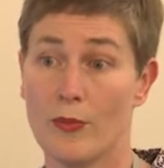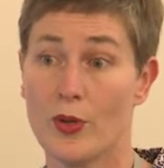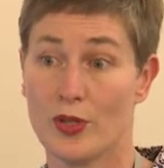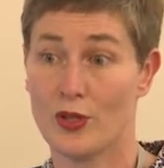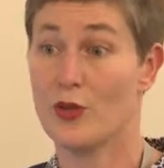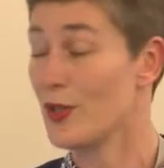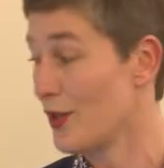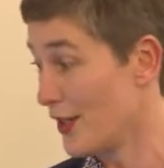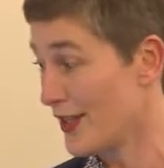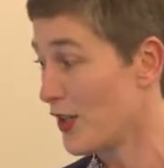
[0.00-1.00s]
person who is,
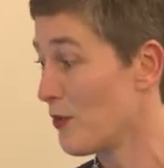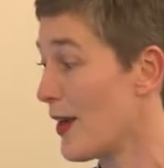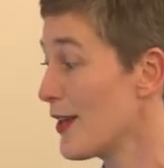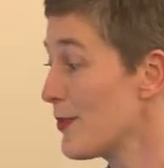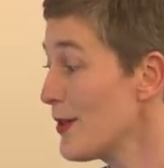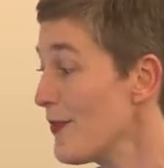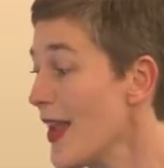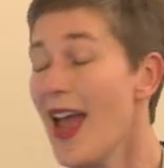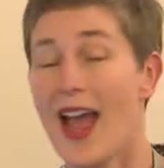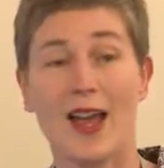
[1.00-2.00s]
yes, thank you, my husband,
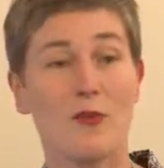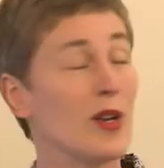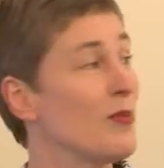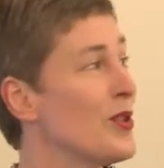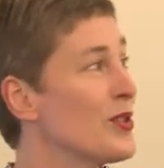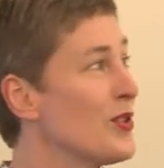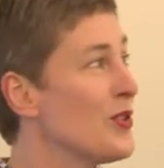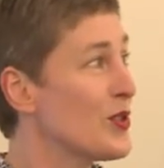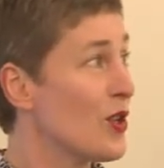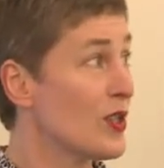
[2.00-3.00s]
and one person
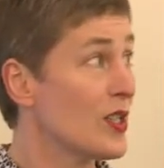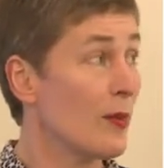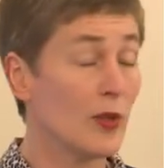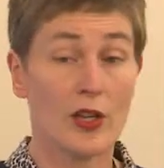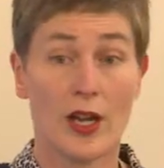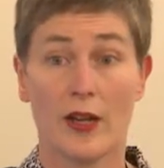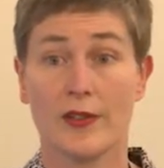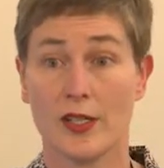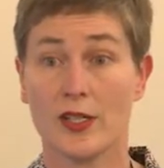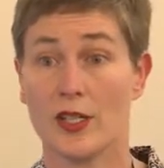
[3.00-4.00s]
who's going to have
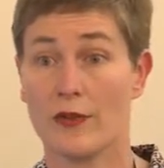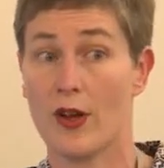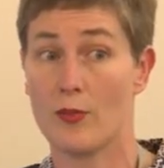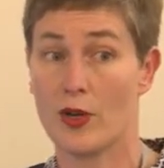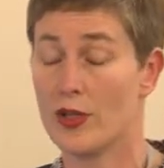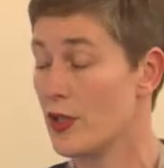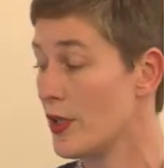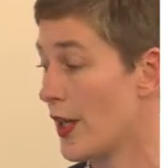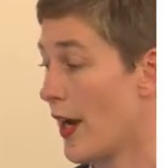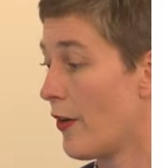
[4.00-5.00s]
cystic
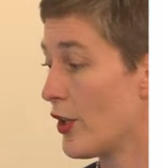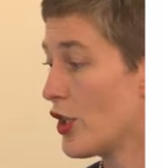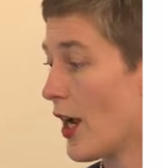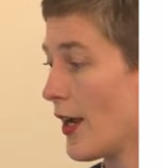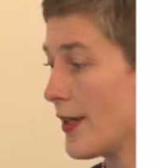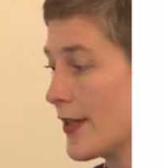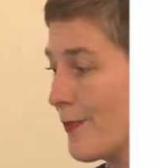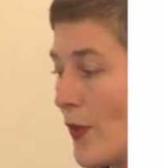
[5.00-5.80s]
fibrosis carriage case.